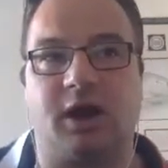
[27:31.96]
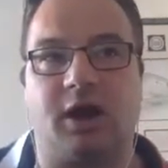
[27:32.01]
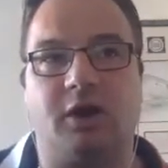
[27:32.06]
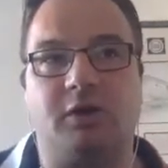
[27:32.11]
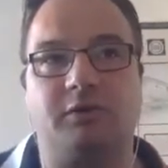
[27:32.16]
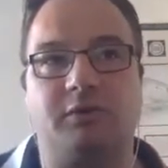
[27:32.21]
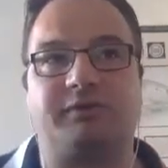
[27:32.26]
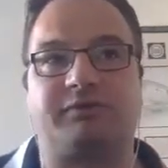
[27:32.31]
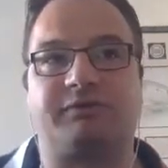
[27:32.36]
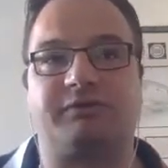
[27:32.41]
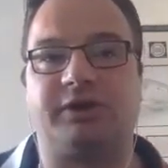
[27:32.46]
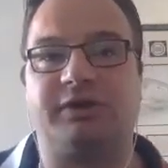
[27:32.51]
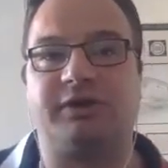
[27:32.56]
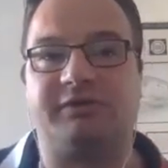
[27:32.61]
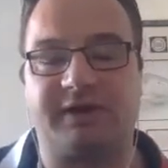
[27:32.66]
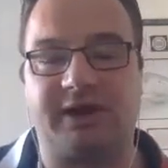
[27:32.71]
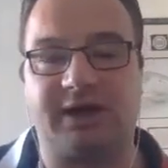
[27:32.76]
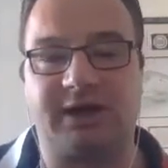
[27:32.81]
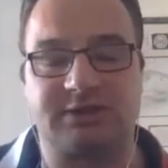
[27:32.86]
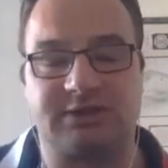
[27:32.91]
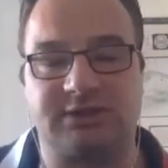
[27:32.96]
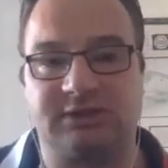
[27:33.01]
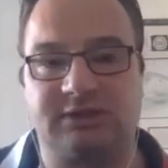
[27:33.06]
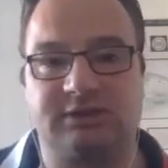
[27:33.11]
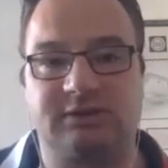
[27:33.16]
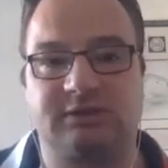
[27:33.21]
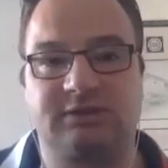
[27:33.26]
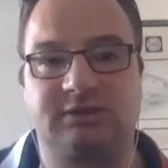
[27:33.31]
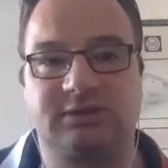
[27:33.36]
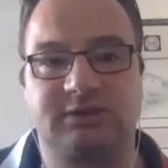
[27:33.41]
over
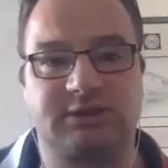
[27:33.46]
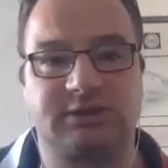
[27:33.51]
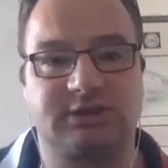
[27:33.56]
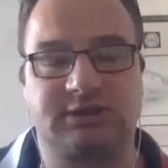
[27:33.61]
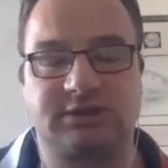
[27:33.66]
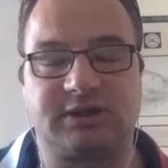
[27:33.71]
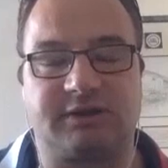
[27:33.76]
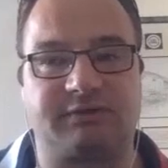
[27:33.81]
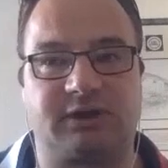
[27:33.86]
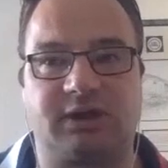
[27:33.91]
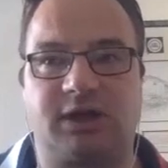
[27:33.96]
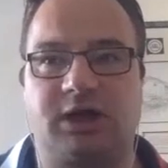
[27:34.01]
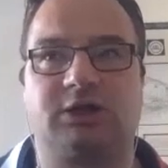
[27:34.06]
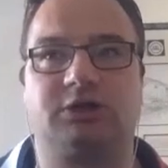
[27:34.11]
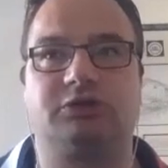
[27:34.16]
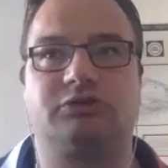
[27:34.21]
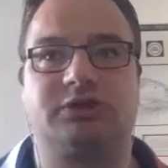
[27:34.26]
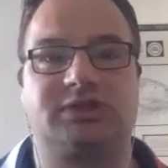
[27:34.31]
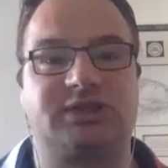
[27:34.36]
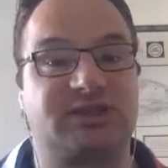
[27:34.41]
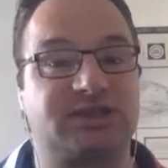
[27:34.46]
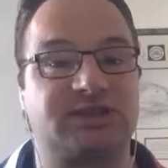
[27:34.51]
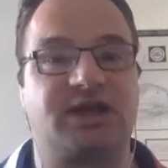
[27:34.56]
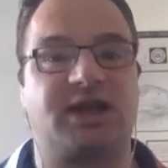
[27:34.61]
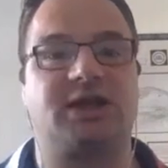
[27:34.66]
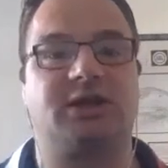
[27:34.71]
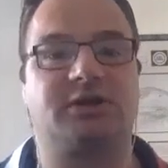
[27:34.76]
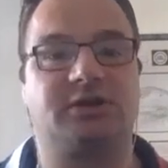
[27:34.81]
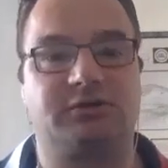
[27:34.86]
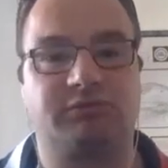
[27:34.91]
3,700
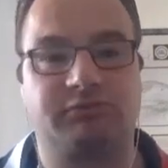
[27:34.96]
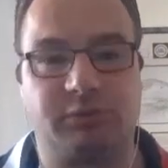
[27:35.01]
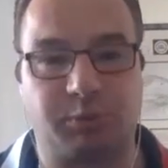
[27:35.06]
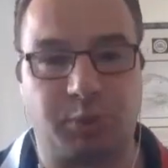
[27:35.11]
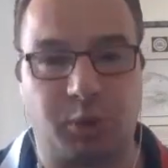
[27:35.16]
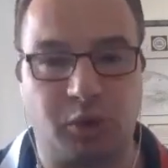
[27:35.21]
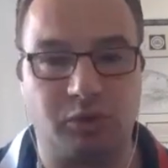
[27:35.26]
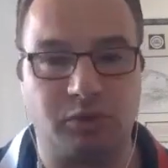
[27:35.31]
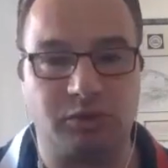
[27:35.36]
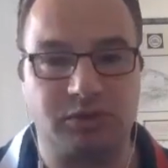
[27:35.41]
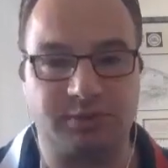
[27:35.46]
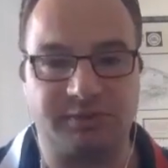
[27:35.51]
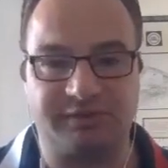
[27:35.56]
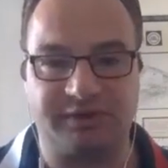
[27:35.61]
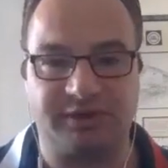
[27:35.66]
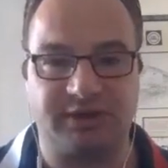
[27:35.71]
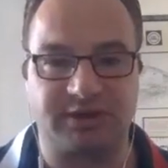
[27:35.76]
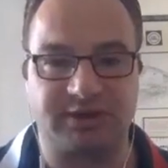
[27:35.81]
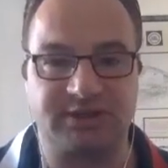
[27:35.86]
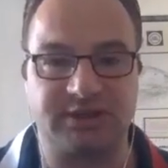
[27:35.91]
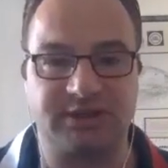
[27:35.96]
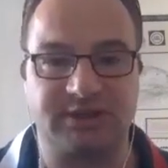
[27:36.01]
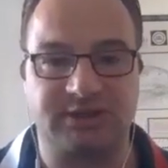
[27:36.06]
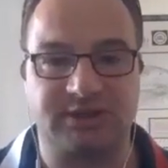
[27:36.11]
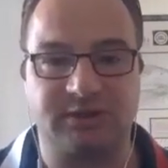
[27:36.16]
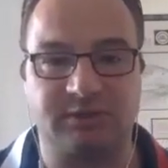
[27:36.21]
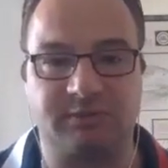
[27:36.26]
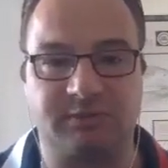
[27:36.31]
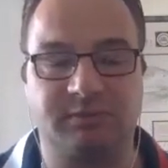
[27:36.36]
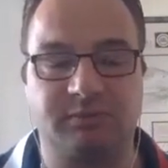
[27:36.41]
standard reports within the
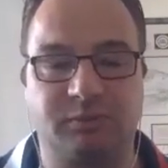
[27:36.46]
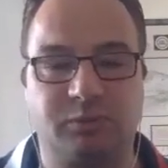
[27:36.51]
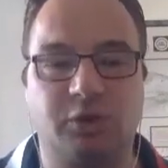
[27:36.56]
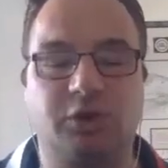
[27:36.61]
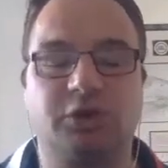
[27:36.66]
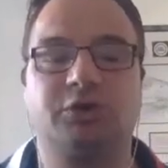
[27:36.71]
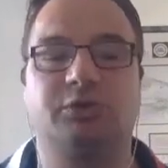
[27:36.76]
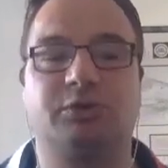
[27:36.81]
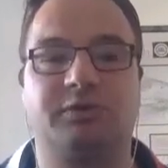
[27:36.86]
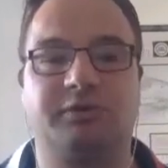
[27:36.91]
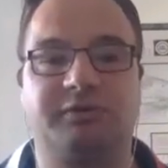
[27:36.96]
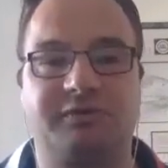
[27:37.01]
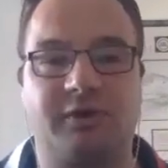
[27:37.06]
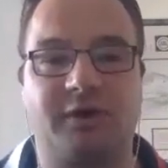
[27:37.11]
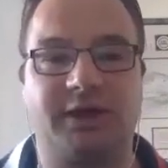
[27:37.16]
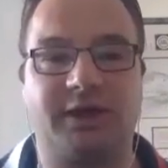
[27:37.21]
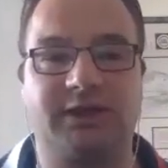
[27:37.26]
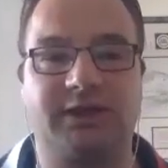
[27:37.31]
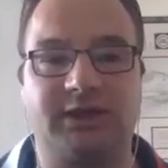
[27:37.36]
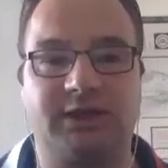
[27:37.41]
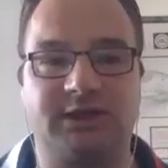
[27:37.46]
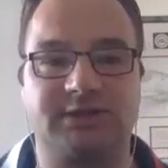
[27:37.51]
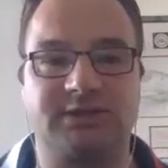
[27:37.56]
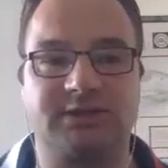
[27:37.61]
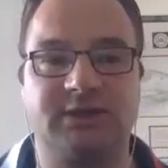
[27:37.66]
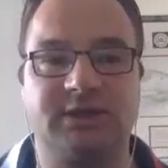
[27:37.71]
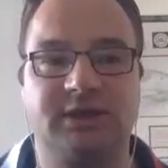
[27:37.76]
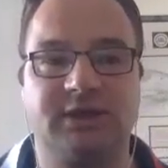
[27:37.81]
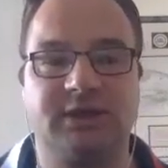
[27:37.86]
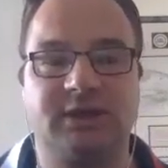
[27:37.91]
system, what you will find
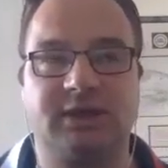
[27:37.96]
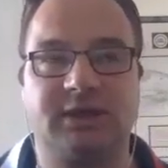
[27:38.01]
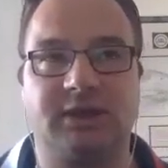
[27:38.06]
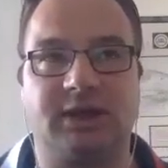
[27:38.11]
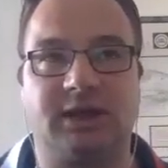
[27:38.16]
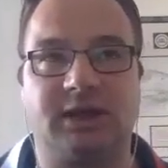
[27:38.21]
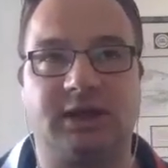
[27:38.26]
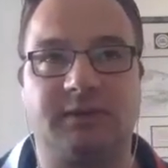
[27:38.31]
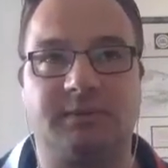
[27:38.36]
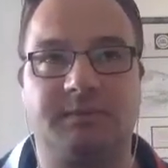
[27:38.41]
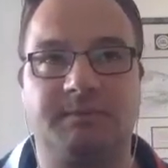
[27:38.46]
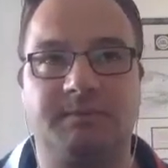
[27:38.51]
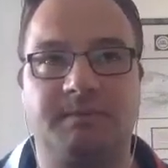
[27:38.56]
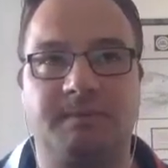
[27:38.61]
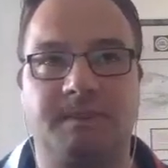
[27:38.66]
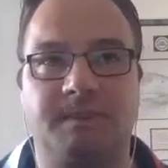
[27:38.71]
is that